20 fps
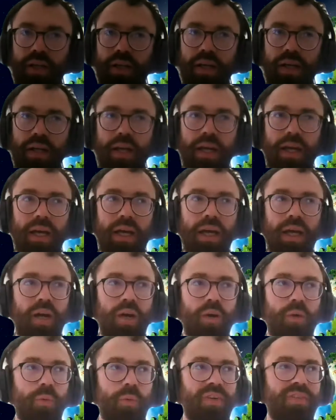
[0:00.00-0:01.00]

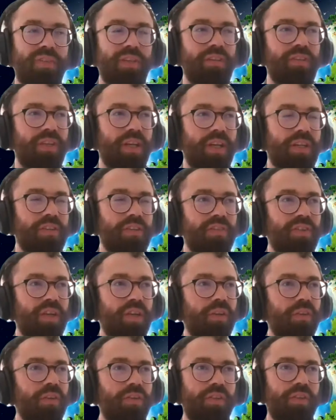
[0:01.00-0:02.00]
How with these data
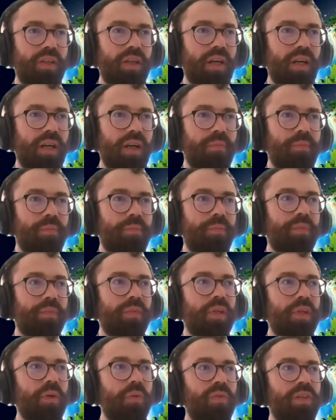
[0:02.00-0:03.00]
flows,
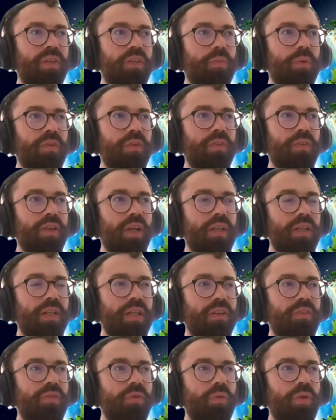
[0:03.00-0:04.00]
with these business
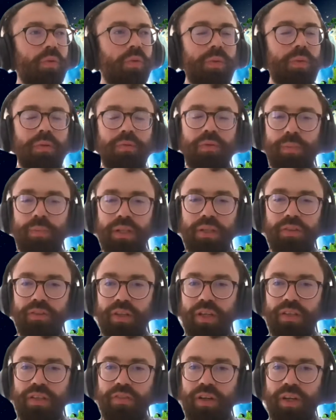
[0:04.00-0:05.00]
ideas, will people be
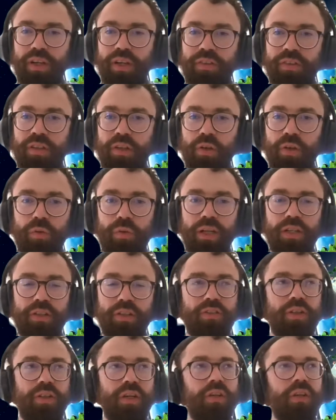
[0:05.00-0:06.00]
incentivized in the long
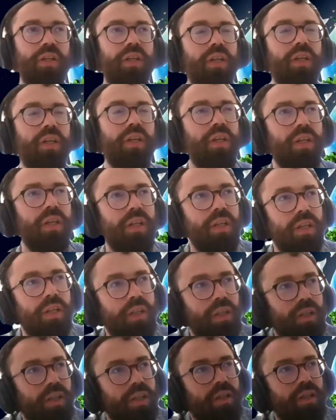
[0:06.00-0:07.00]
range? So
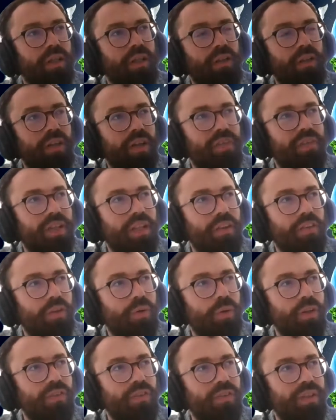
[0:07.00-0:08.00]
there's a
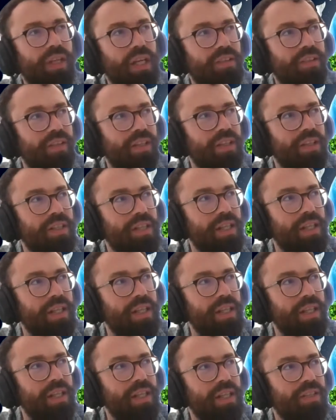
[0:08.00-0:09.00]
question of getting in the data,